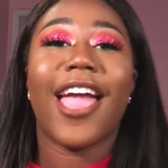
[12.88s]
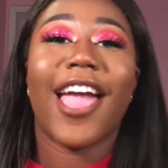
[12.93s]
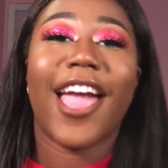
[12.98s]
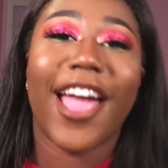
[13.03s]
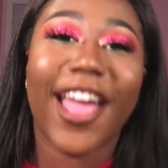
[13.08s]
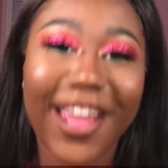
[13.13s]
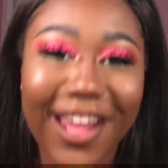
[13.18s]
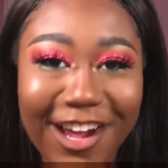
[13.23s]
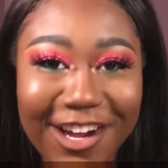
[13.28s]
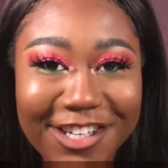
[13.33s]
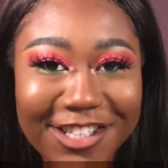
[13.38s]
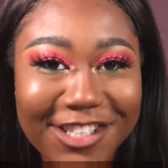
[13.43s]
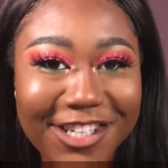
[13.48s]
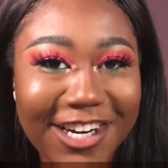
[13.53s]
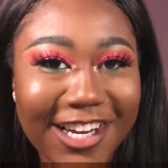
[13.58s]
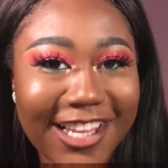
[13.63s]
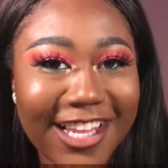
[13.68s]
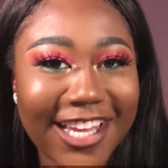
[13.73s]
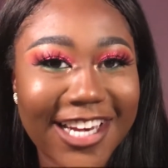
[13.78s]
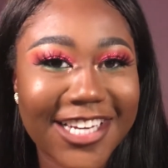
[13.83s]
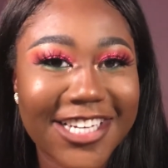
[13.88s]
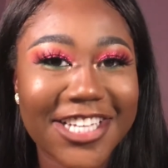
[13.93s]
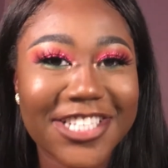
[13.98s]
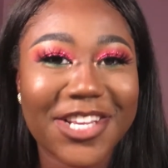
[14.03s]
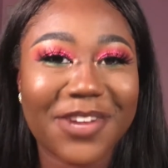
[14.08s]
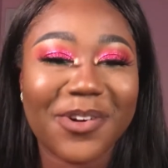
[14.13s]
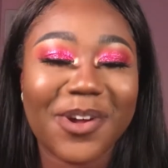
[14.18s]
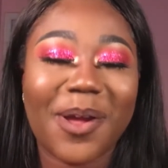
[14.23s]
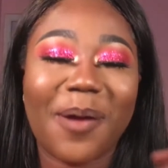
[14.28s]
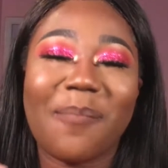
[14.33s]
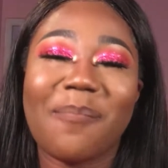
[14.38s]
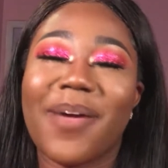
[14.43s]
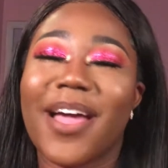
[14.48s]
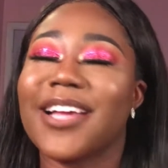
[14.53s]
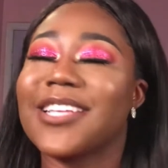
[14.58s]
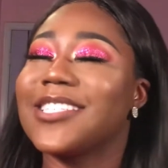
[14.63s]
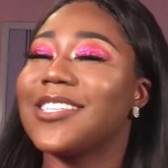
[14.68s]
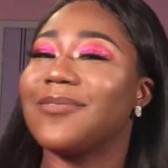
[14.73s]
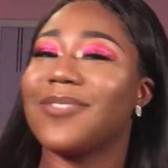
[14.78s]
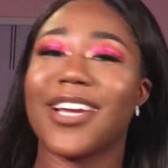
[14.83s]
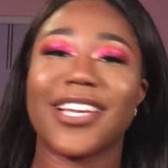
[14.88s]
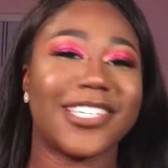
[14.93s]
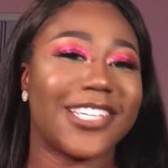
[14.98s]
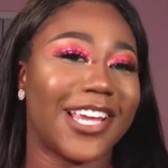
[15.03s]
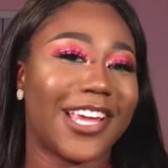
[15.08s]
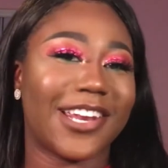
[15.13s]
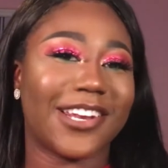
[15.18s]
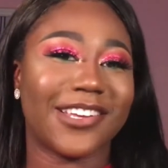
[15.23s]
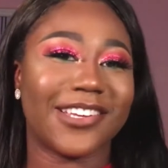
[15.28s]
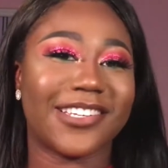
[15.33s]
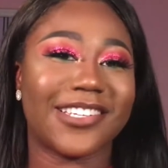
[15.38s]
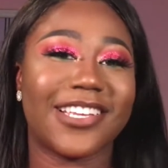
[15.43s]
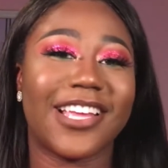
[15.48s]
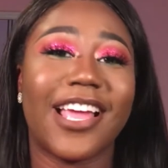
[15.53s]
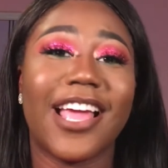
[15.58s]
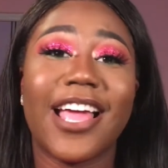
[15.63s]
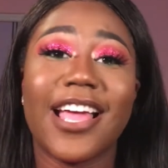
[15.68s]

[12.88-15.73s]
Hey y'all, it's your girl Lady Jess, and welcome back to my channel.